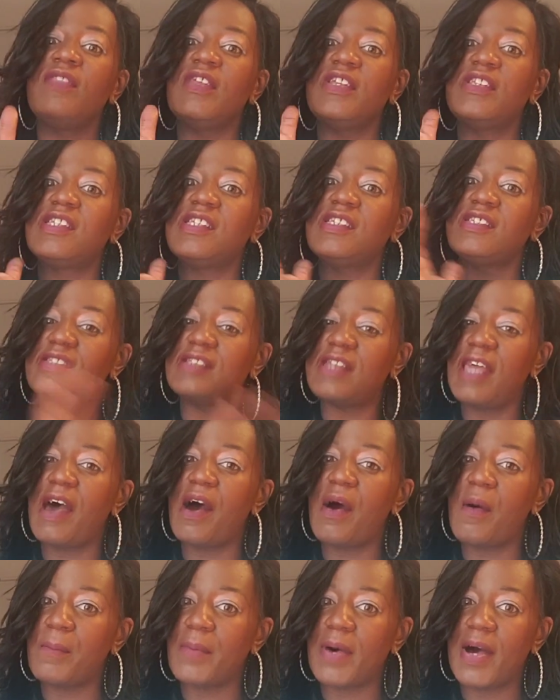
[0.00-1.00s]
this is
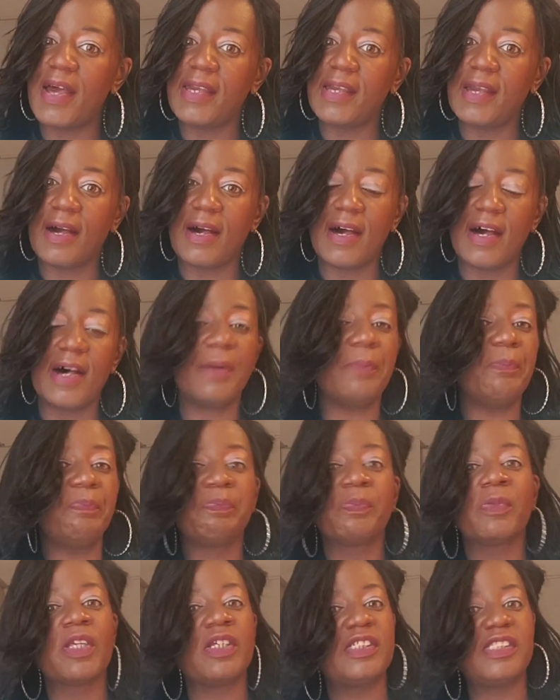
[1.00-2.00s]
now my